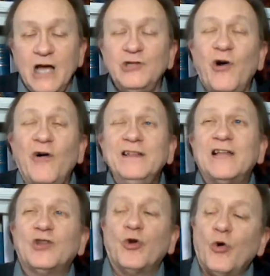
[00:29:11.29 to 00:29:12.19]
knowing
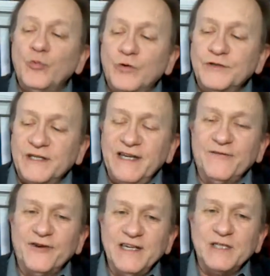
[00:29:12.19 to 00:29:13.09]
that the Lord will
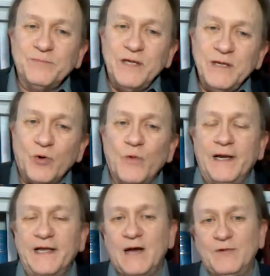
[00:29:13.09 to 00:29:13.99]
deliver his people
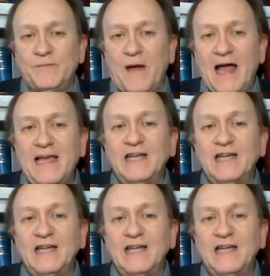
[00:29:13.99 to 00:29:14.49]
when he comes back,